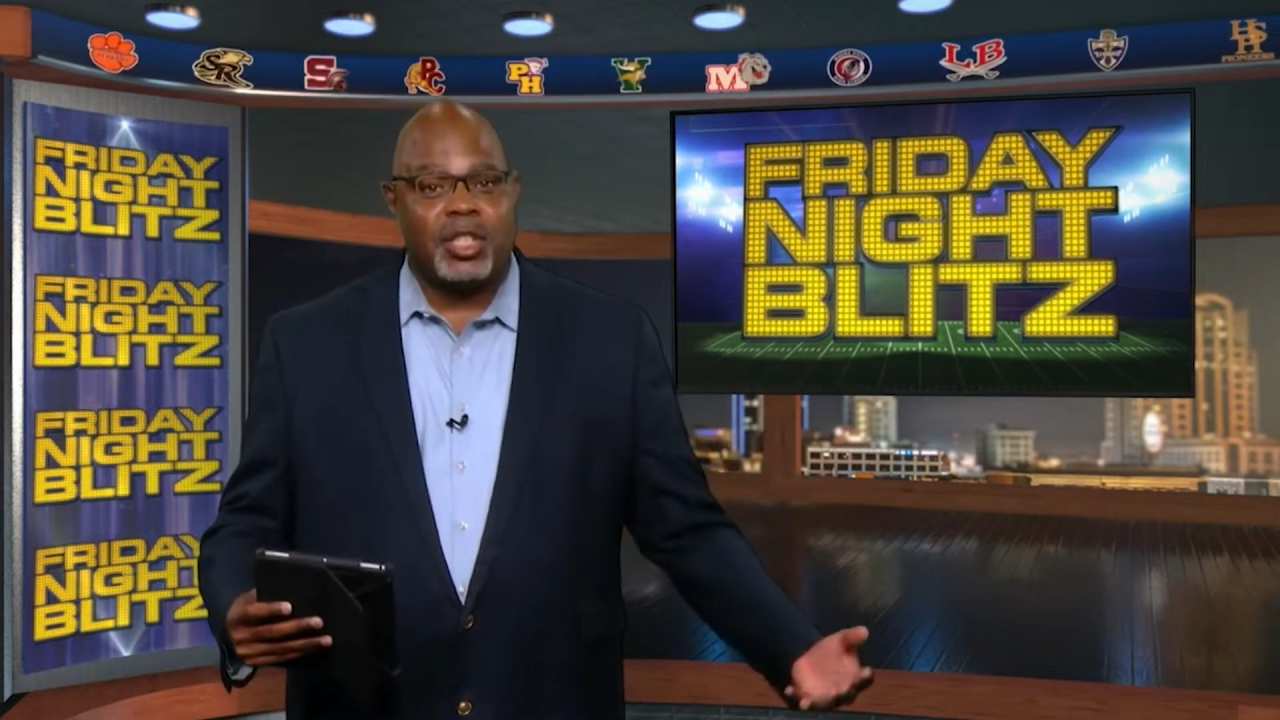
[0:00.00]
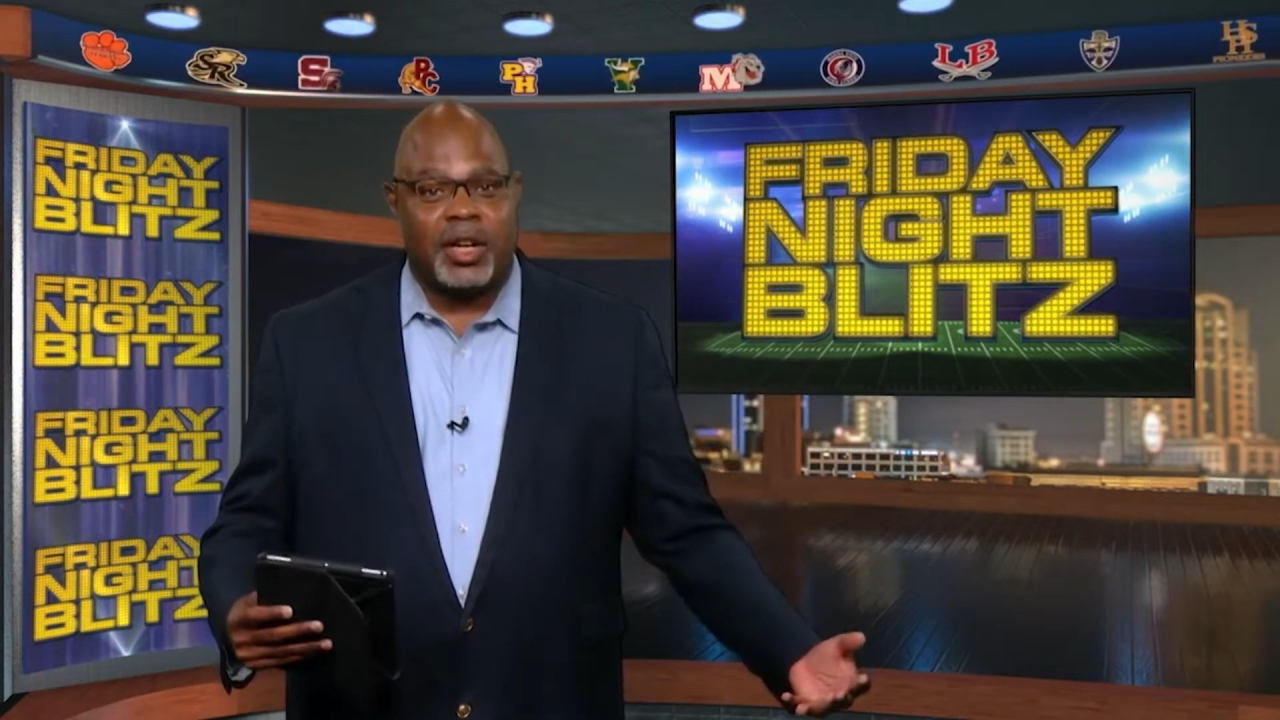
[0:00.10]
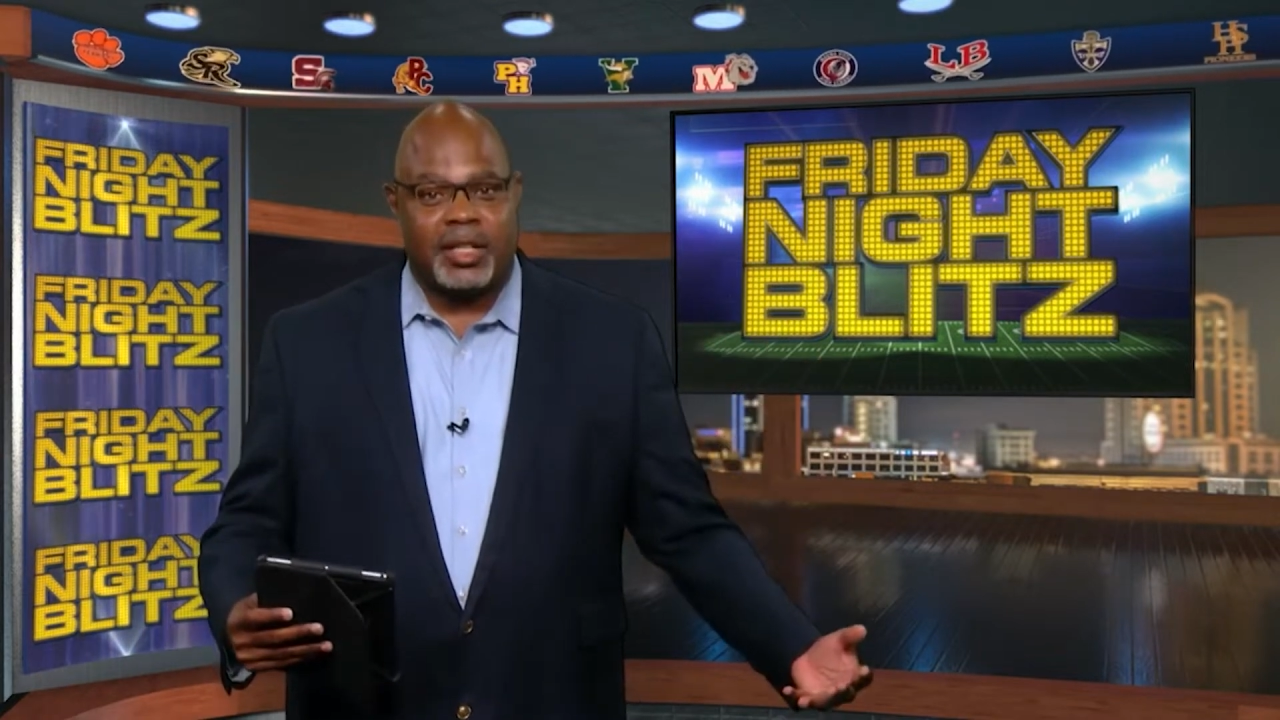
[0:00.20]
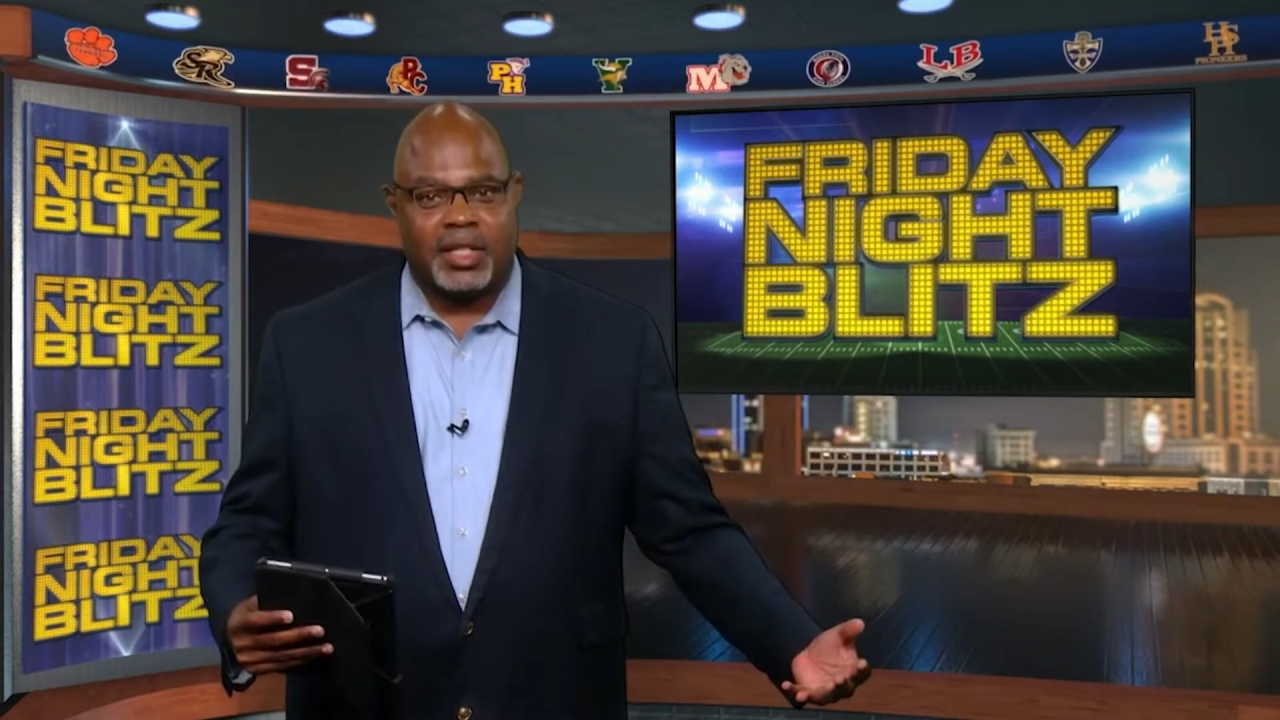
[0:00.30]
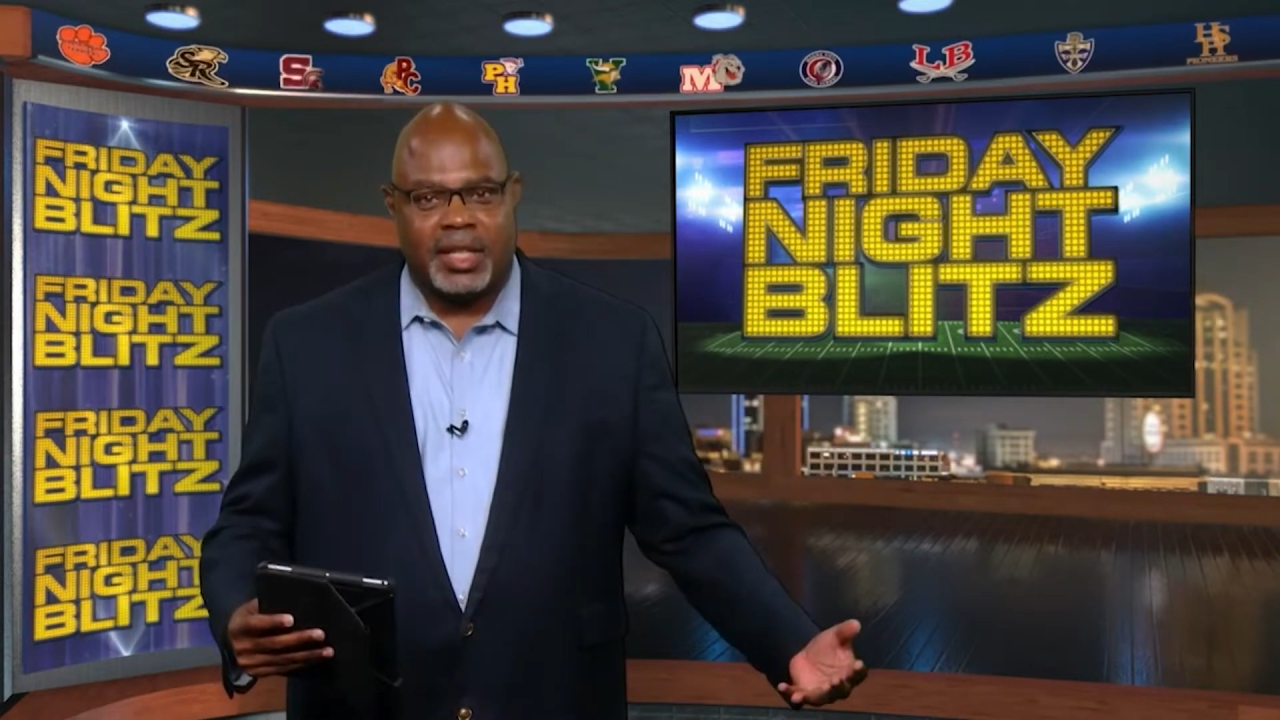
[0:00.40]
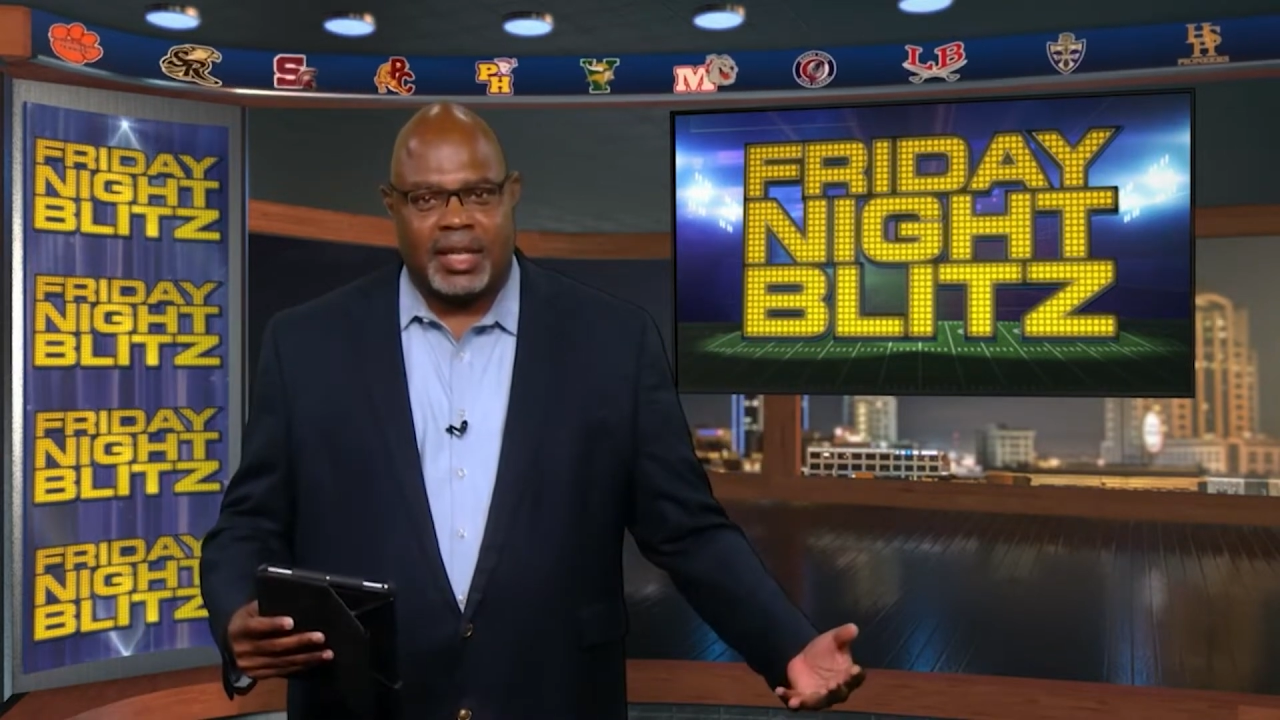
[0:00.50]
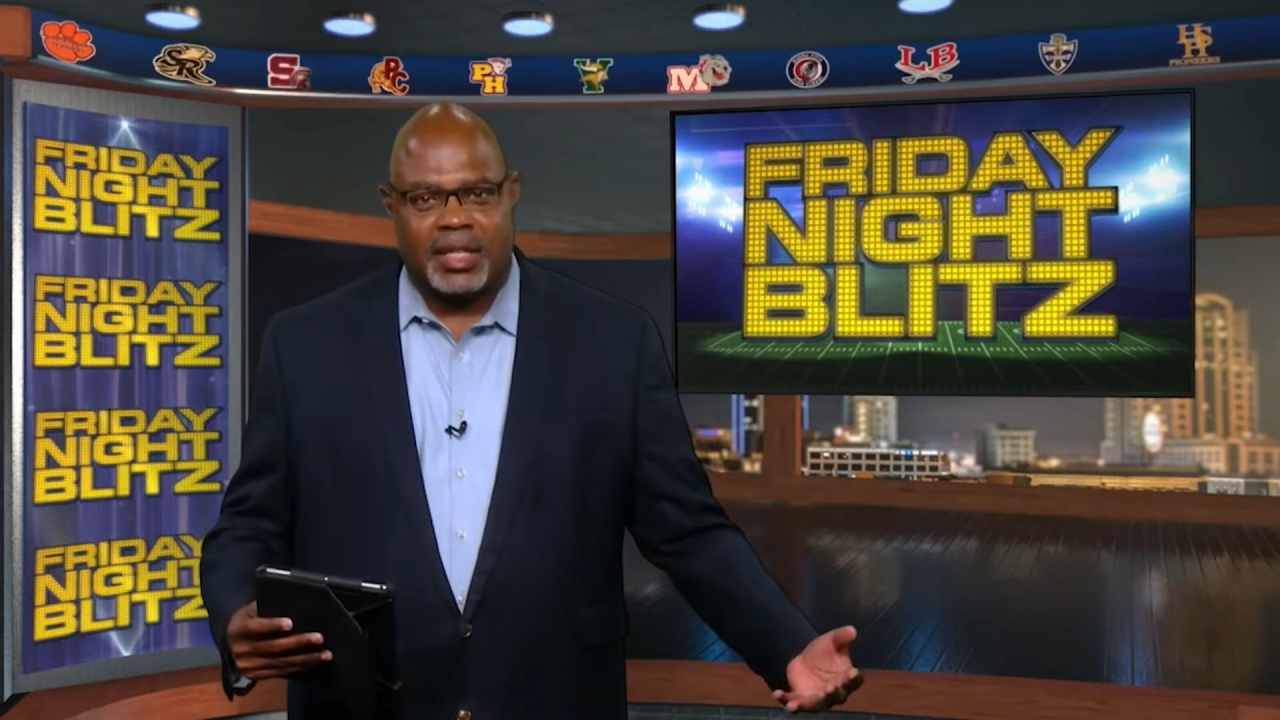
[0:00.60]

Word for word: year at City